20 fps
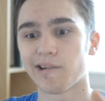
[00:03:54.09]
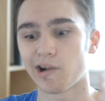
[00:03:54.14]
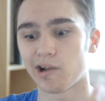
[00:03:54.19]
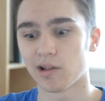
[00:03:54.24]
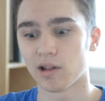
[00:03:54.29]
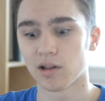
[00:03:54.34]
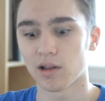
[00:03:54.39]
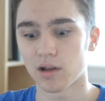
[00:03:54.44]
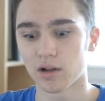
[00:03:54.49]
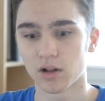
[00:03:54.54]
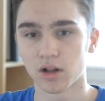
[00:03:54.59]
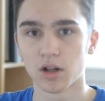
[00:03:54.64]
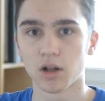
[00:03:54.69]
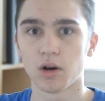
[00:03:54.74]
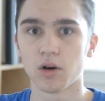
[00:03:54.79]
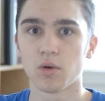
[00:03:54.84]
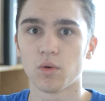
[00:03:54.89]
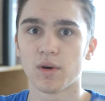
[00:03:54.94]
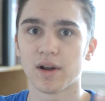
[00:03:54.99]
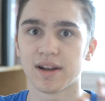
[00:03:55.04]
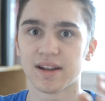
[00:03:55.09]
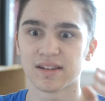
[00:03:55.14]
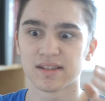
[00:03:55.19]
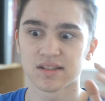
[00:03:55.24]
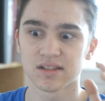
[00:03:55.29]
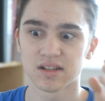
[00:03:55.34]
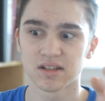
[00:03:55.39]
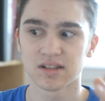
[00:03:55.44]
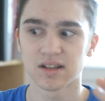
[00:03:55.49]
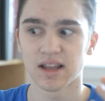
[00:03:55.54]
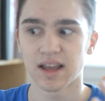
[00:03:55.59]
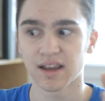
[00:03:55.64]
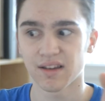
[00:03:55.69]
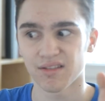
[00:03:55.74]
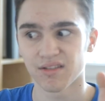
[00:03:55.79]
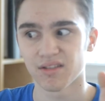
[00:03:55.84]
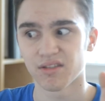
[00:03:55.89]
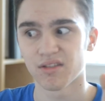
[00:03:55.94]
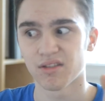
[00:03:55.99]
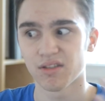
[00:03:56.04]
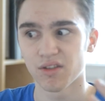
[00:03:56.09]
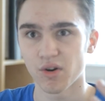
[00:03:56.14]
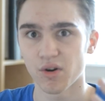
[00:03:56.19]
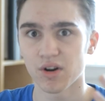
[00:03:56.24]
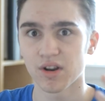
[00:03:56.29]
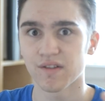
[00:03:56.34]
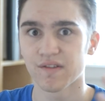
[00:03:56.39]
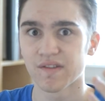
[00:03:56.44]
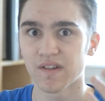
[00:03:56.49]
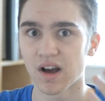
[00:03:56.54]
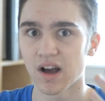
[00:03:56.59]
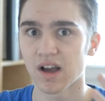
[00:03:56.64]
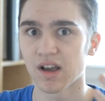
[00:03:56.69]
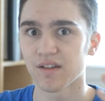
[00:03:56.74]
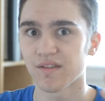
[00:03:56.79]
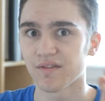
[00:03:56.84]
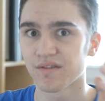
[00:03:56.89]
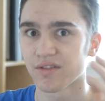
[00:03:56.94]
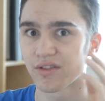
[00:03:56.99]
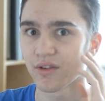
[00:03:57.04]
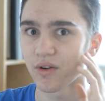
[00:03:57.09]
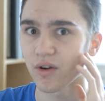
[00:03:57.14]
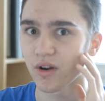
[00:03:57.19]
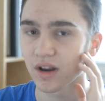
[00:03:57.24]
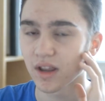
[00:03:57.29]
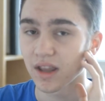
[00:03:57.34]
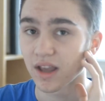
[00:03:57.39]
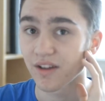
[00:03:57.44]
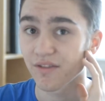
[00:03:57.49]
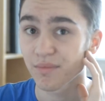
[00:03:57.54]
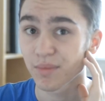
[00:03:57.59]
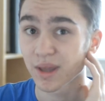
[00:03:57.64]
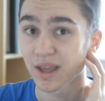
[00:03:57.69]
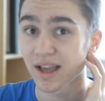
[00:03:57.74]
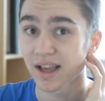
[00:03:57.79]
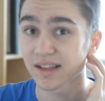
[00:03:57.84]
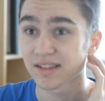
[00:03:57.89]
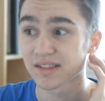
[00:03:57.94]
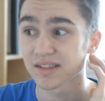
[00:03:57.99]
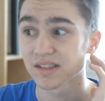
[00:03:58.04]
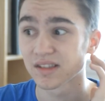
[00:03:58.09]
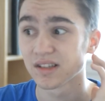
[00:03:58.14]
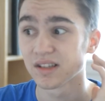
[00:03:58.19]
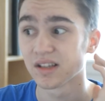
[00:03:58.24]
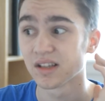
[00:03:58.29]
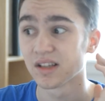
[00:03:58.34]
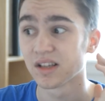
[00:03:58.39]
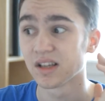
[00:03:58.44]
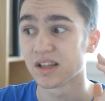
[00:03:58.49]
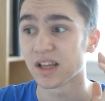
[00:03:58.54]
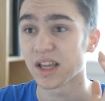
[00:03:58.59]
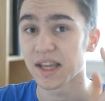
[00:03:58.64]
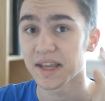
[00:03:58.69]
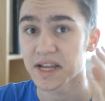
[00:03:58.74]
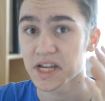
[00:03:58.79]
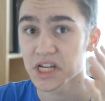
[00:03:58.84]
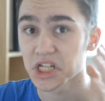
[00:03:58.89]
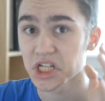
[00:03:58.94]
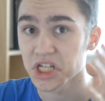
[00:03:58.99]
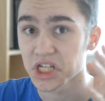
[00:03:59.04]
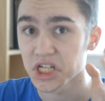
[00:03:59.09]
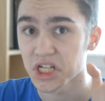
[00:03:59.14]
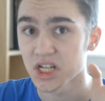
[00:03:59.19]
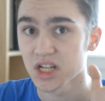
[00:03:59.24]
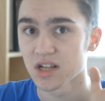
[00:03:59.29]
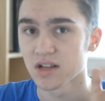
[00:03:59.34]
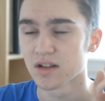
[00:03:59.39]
On low, and it's just like 30 FPS ish,